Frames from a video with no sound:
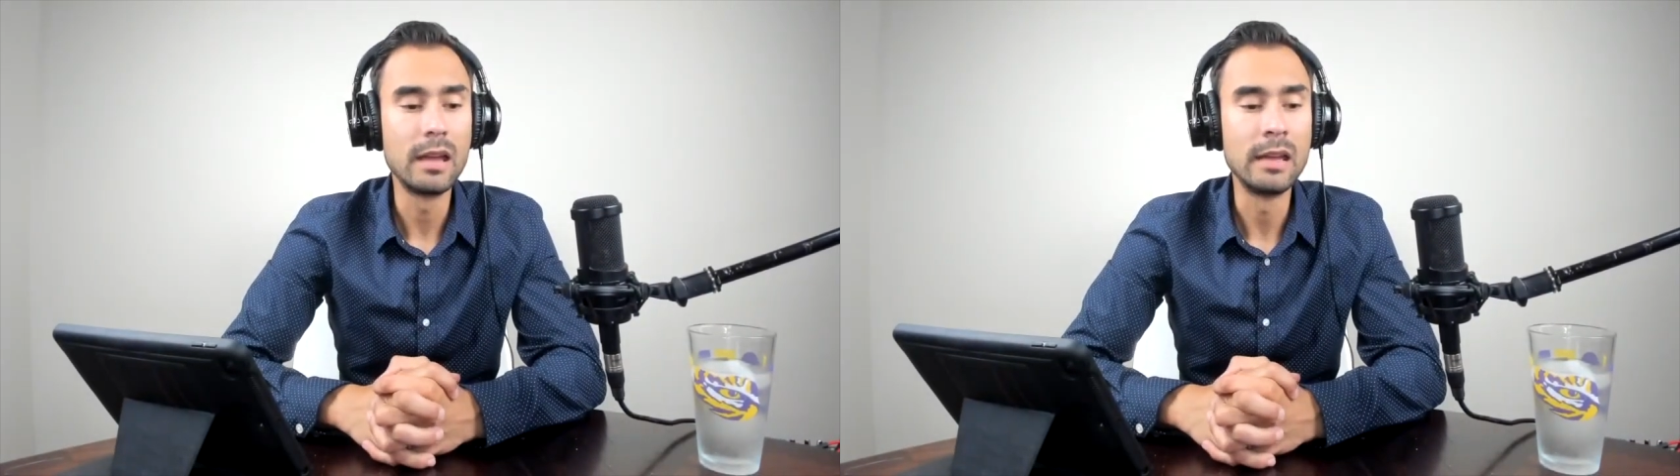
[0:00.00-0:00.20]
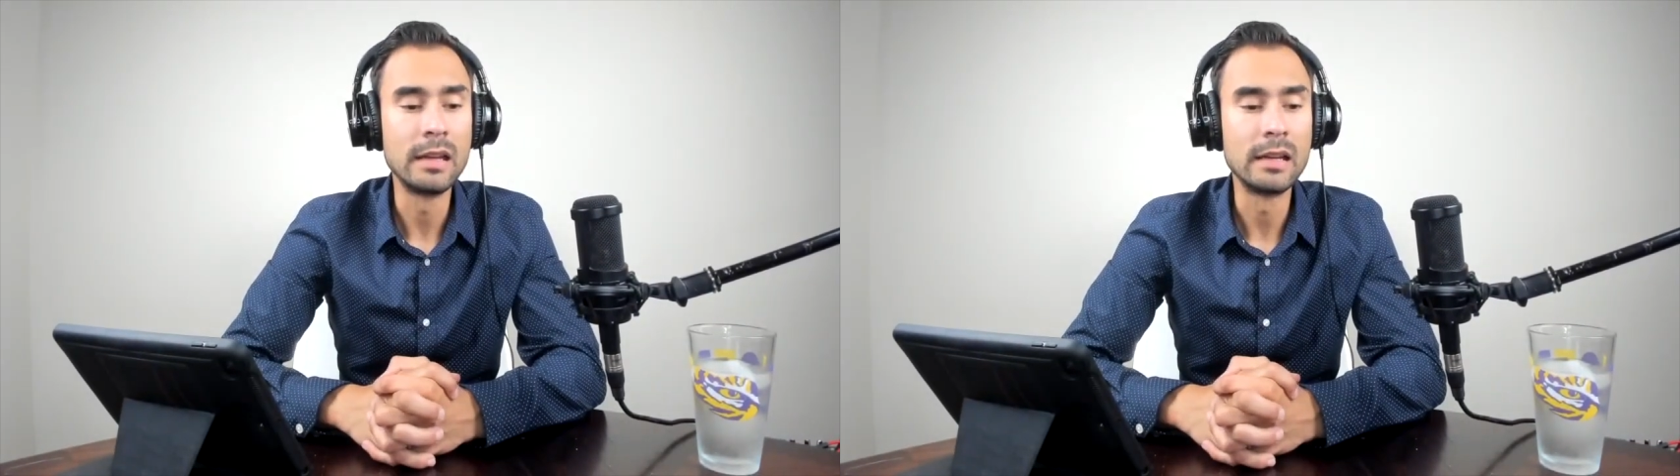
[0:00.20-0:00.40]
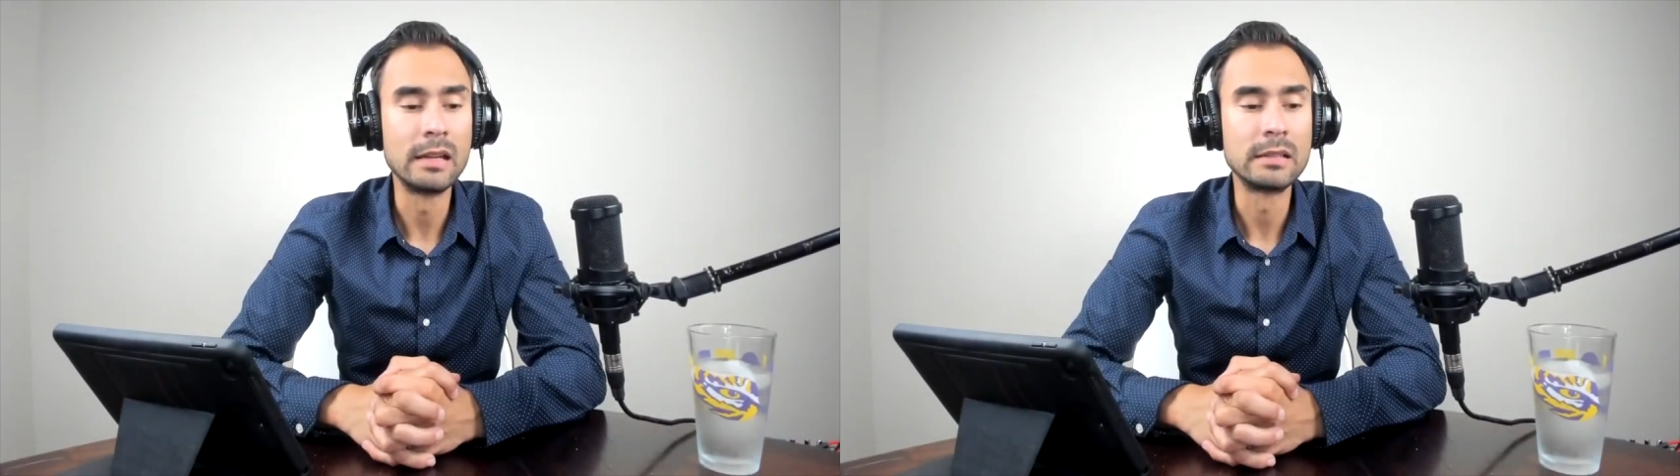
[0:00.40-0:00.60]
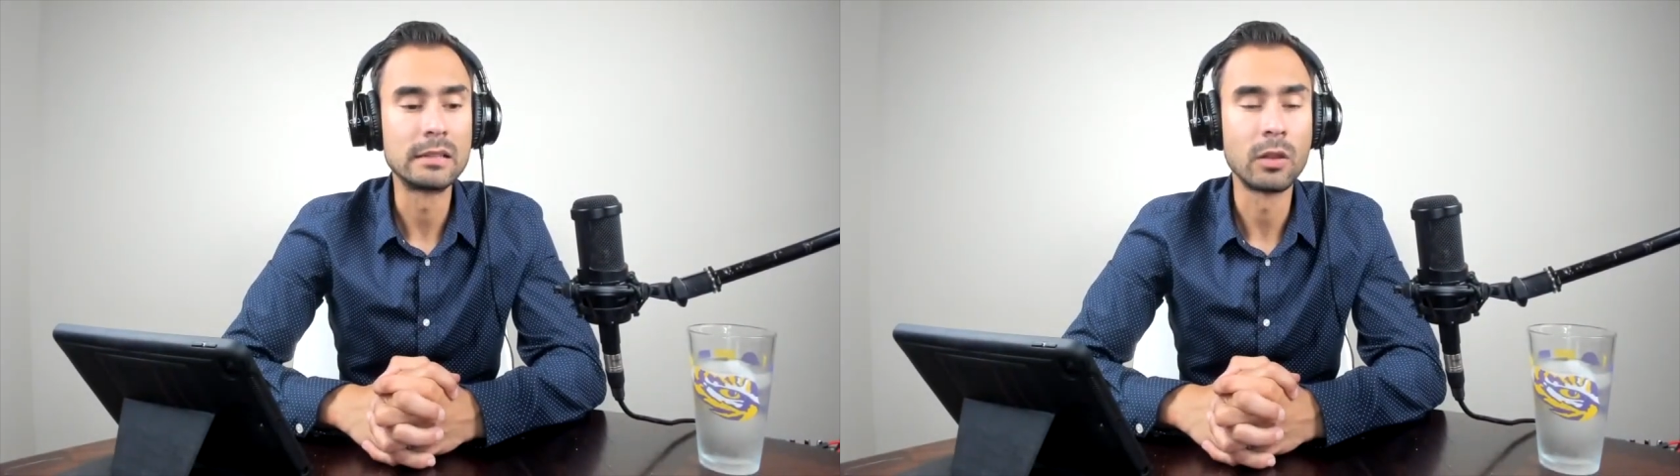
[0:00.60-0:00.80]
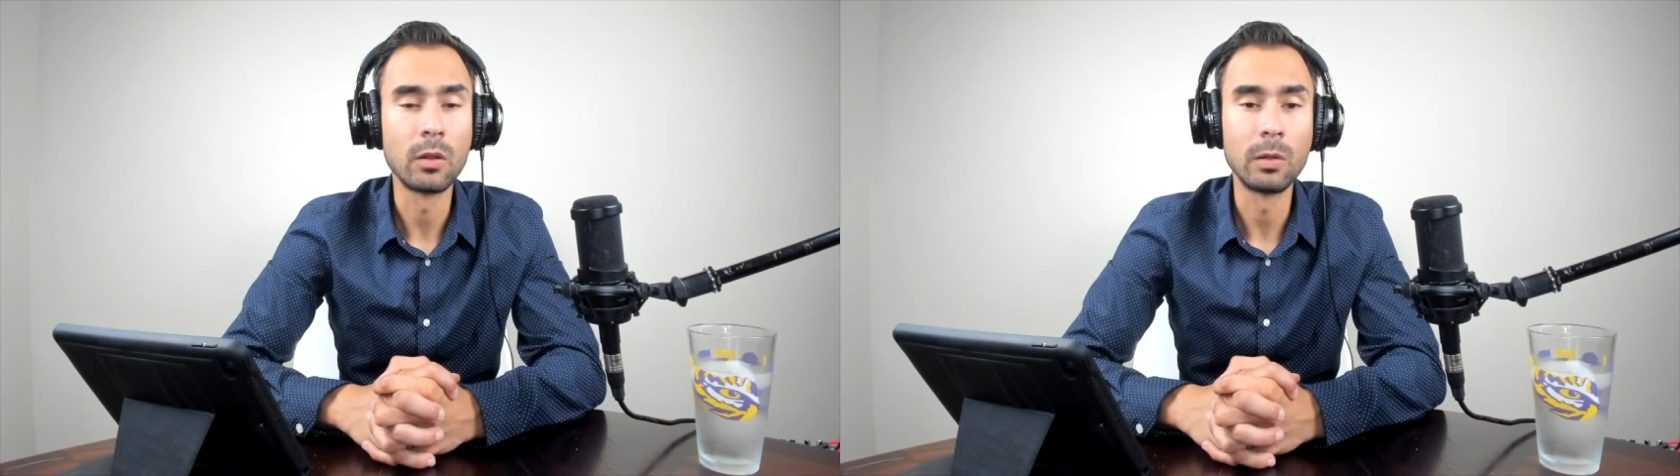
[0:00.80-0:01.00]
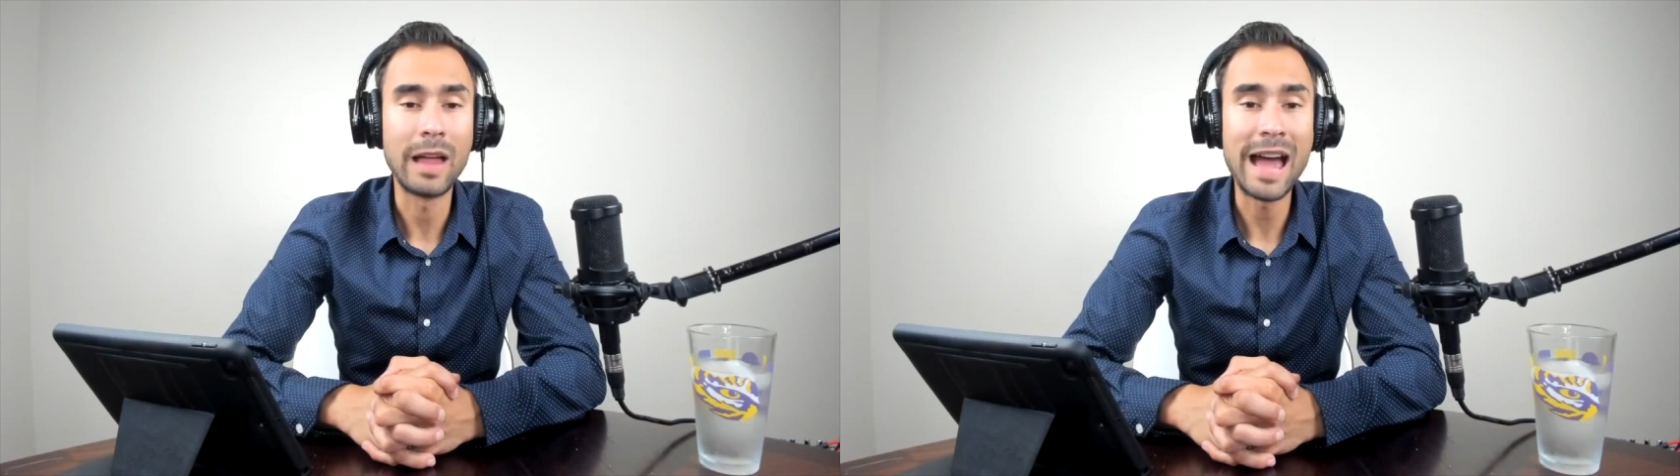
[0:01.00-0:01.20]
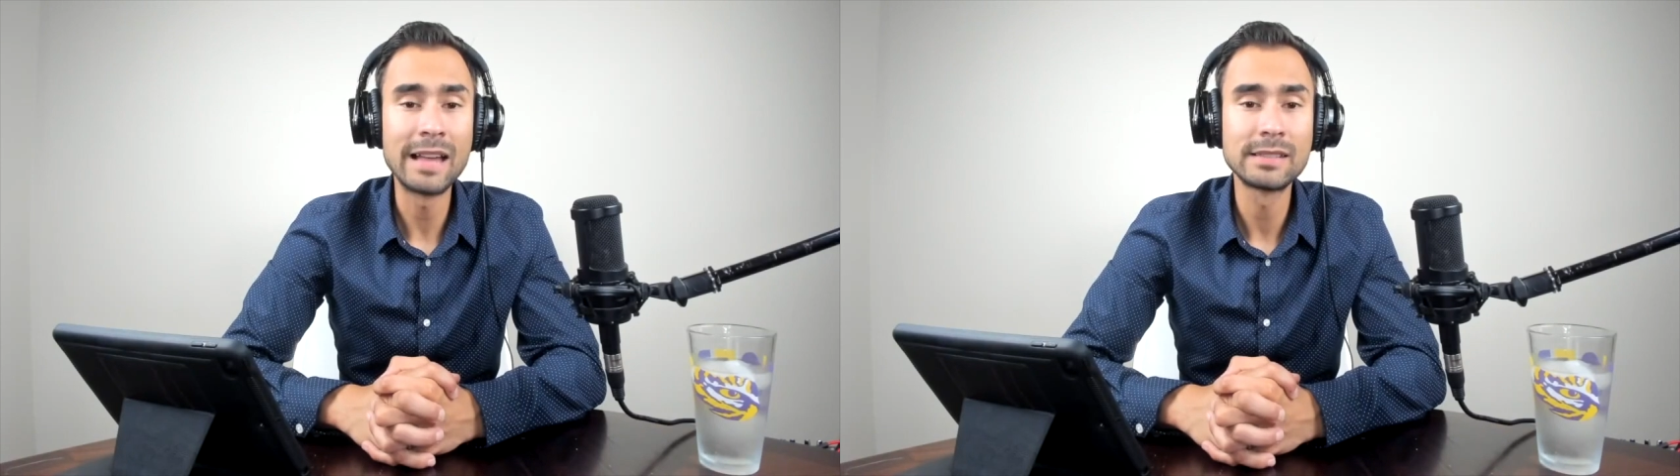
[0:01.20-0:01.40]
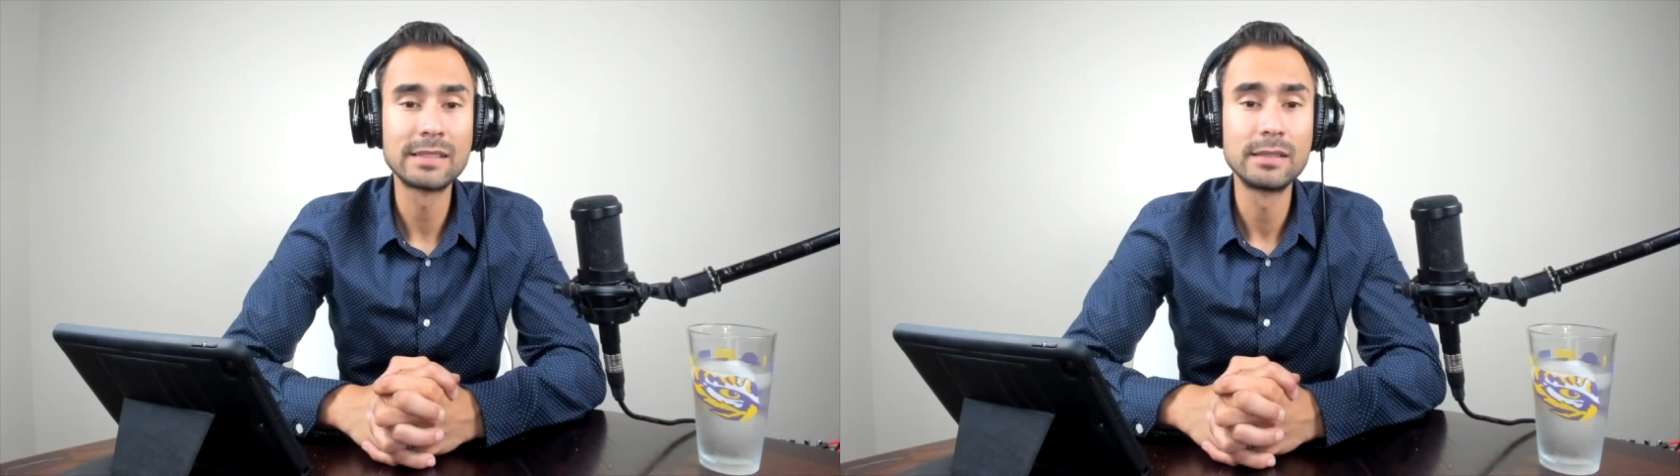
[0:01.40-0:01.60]
And the
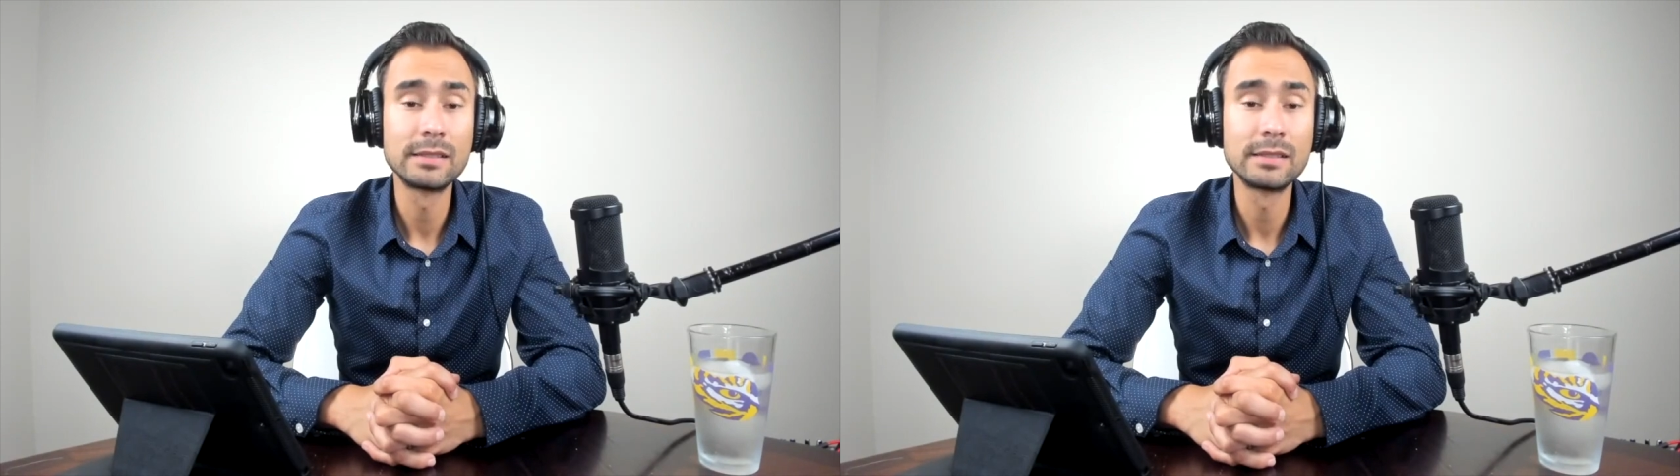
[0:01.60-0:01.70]
last